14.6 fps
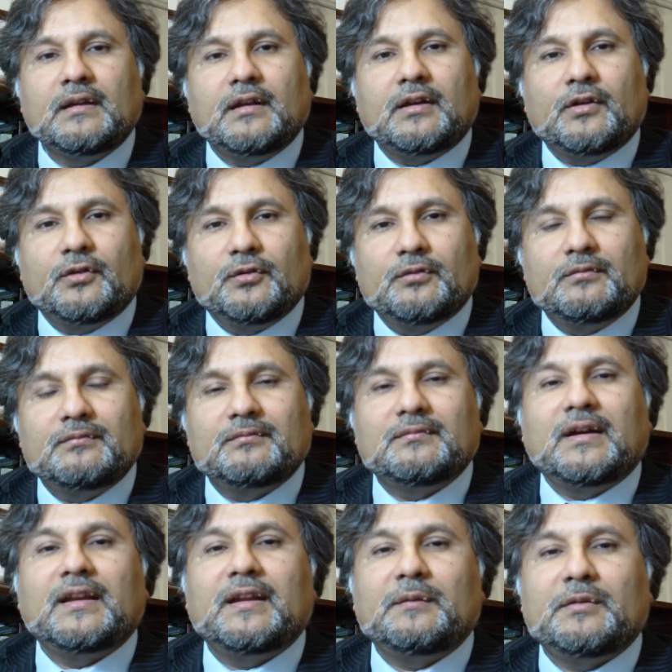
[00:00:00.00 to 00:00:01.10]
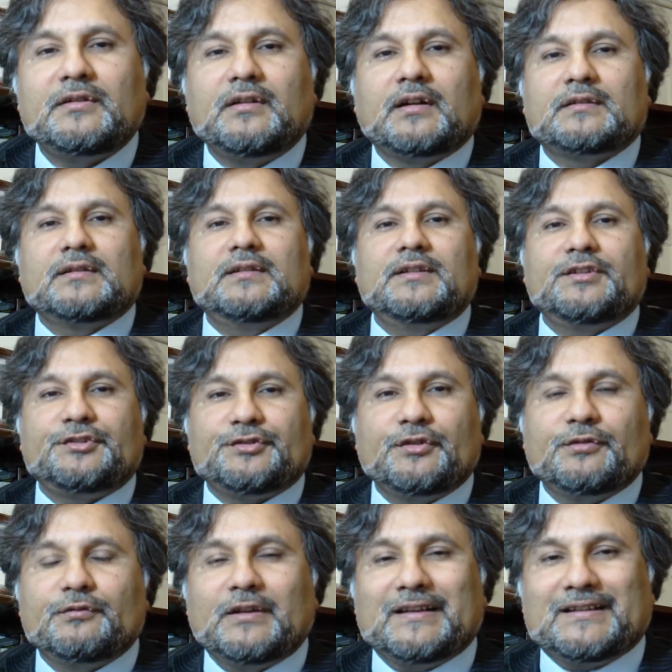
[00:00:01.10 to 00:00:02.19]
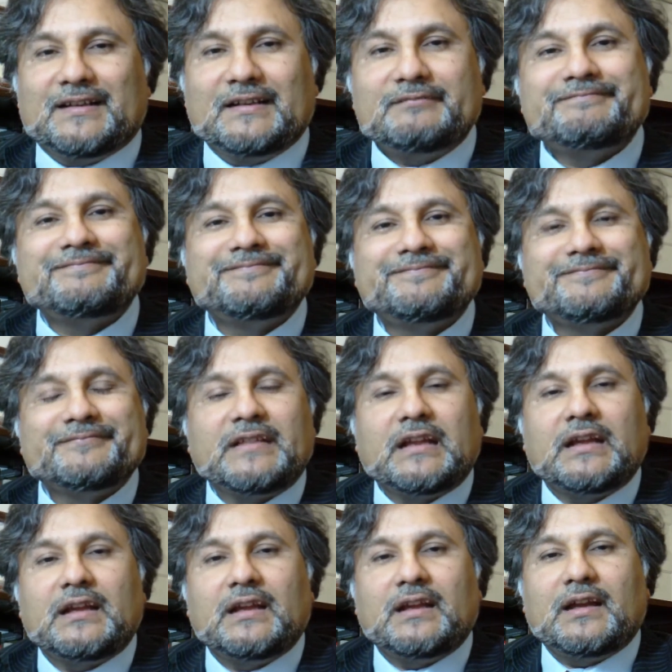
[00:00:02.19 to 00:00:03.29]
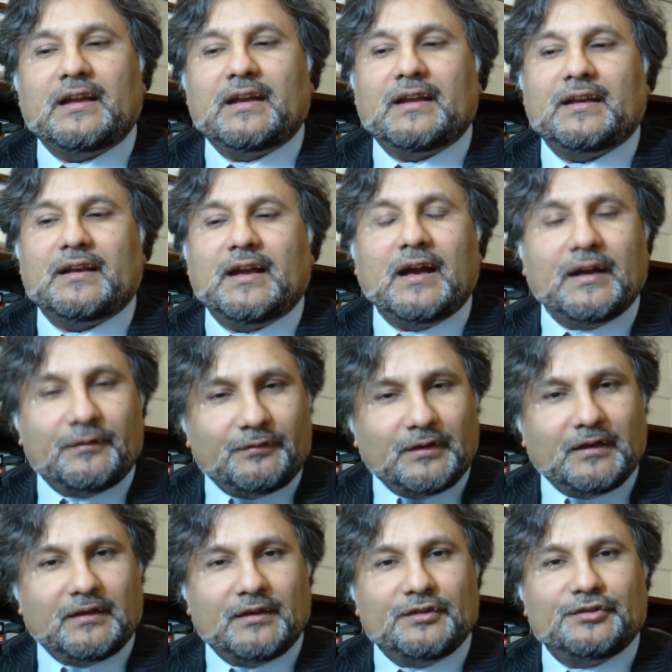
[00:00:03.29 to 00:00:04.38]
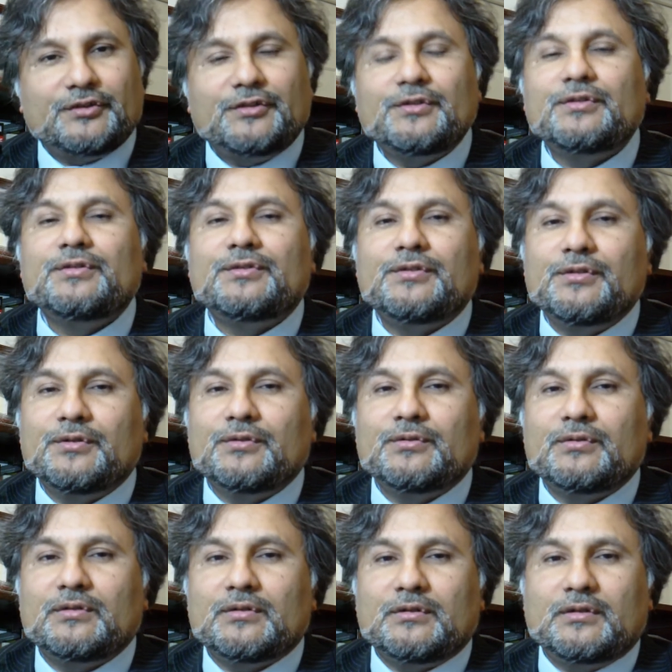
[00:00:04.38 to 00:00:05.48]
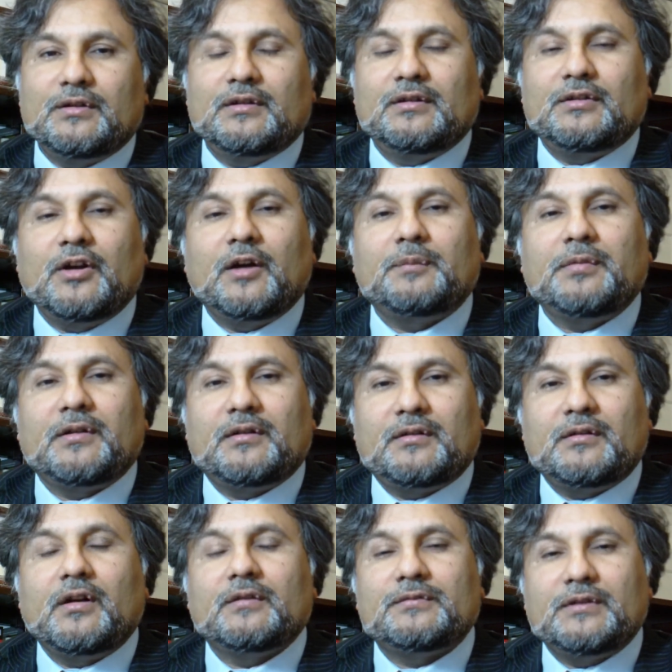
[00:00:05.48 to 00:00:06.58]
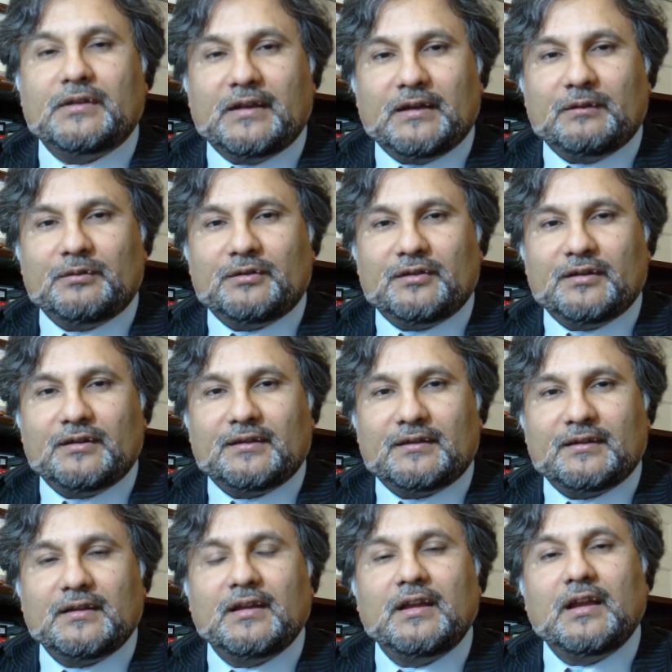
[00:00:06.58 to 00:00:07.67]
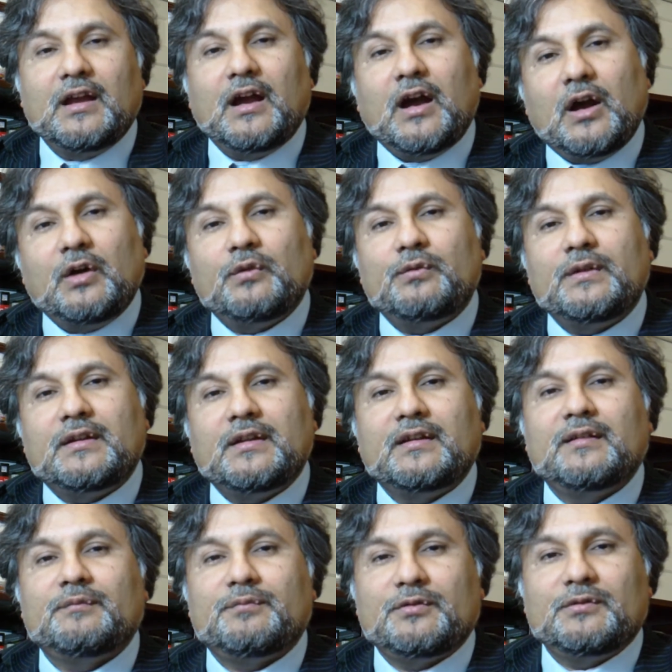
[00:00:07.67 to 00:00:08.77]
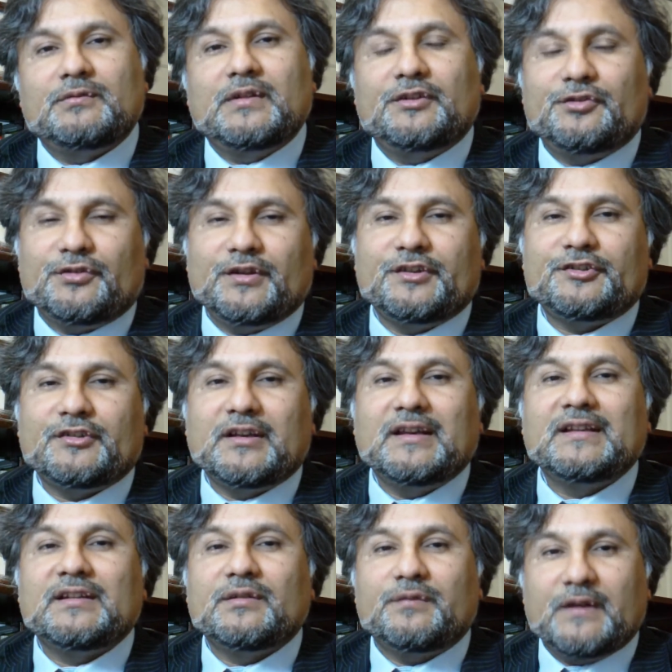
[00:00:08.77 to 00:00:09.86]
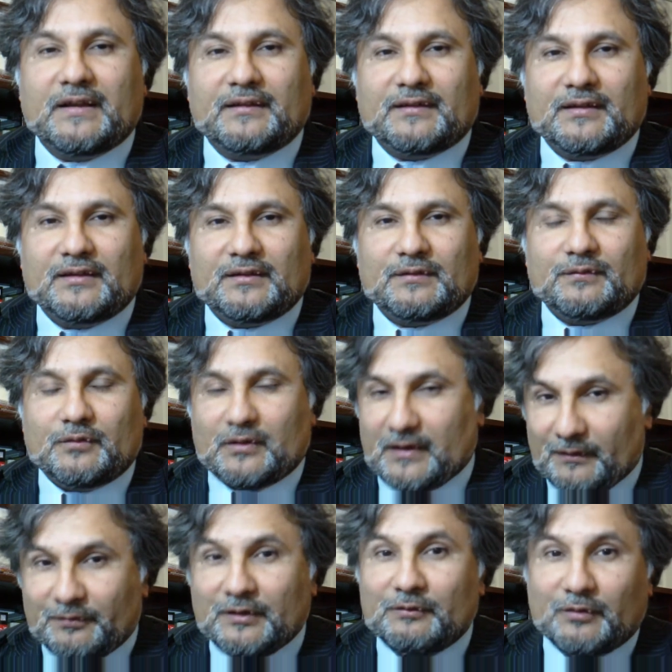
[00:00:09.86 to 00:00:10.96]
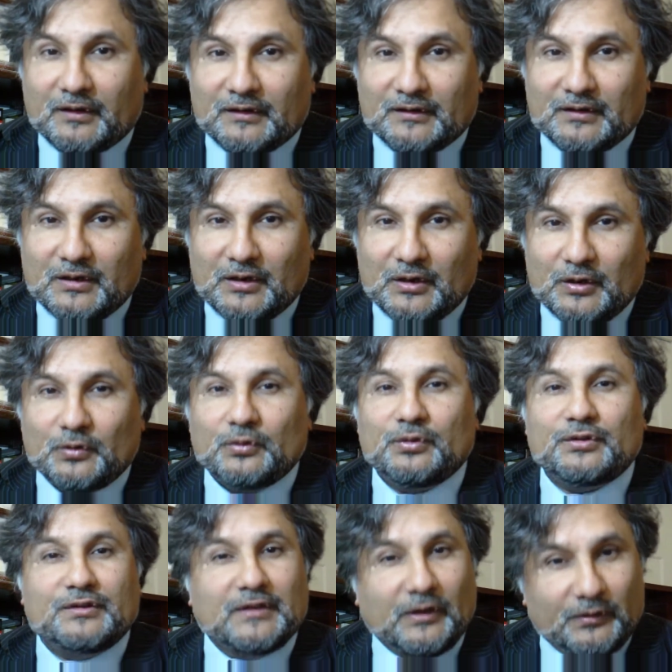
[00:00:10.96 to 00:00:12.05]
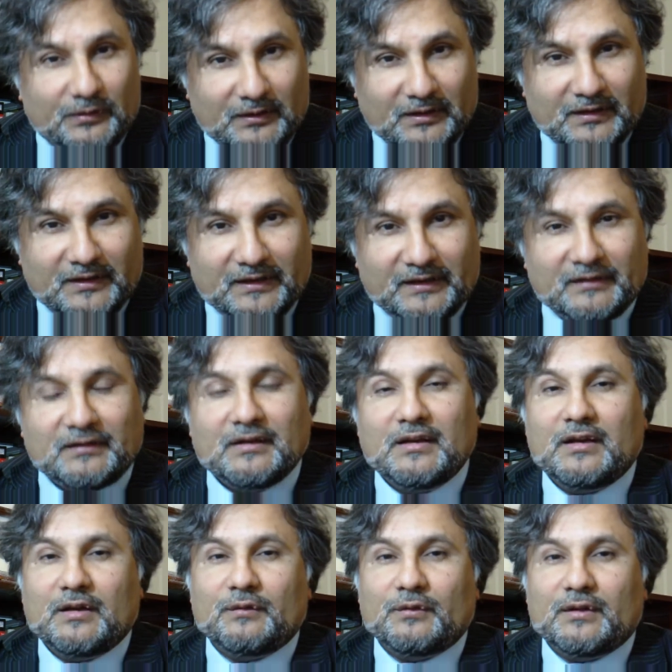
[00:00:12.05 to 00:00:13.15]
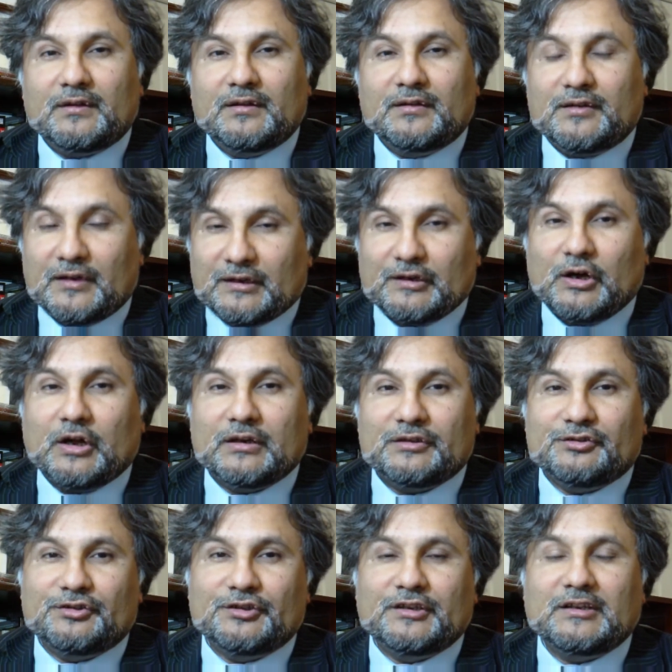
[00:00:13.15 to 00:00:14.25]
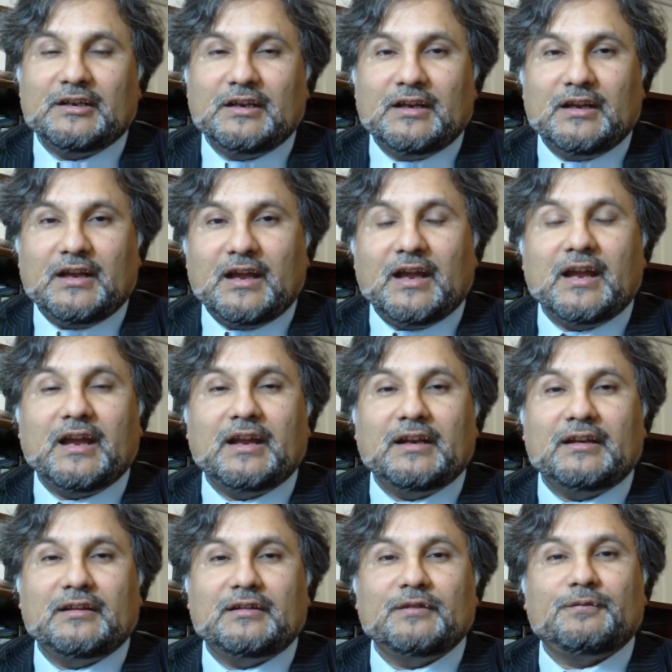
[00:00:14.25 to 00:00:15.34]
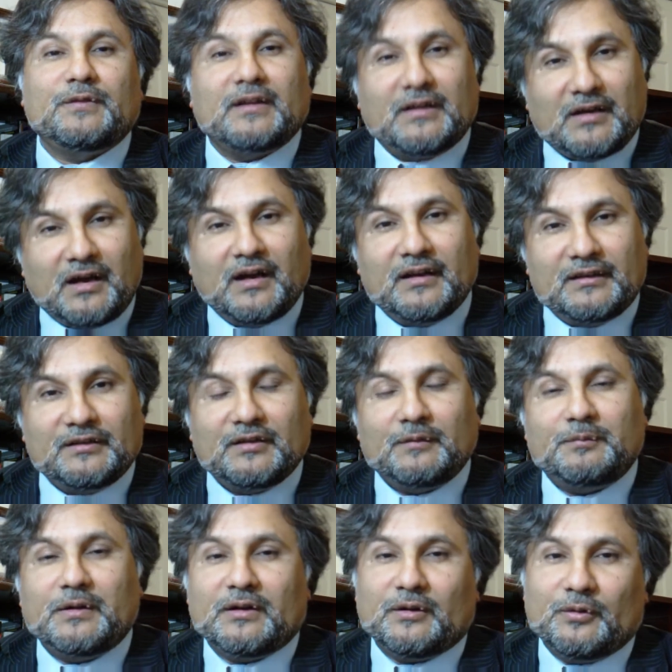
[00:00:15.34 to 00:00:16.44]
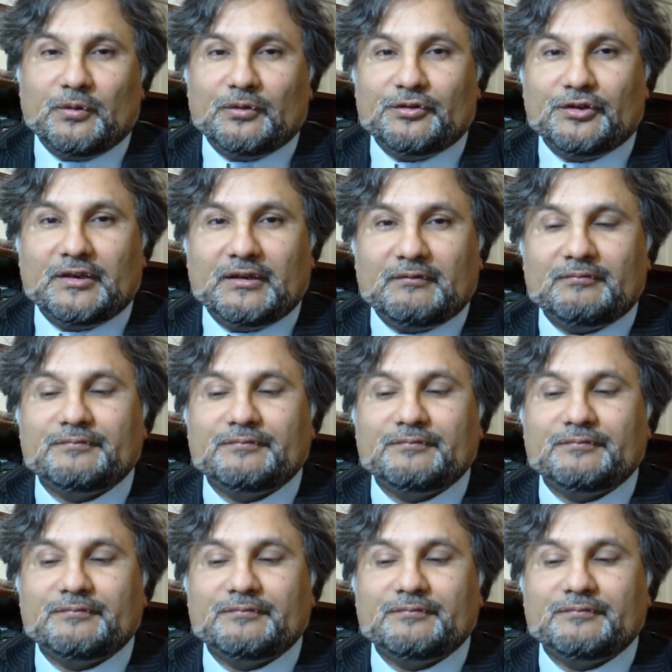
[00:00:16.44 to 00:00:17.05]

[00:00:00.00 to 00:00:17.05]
Hello, my name is Dr. Sonwalkar, and I will introduce you to the topic of today, which is how we can improve the educational interfaces for everyone who is now learning with the technology and different kinds of pedagogy.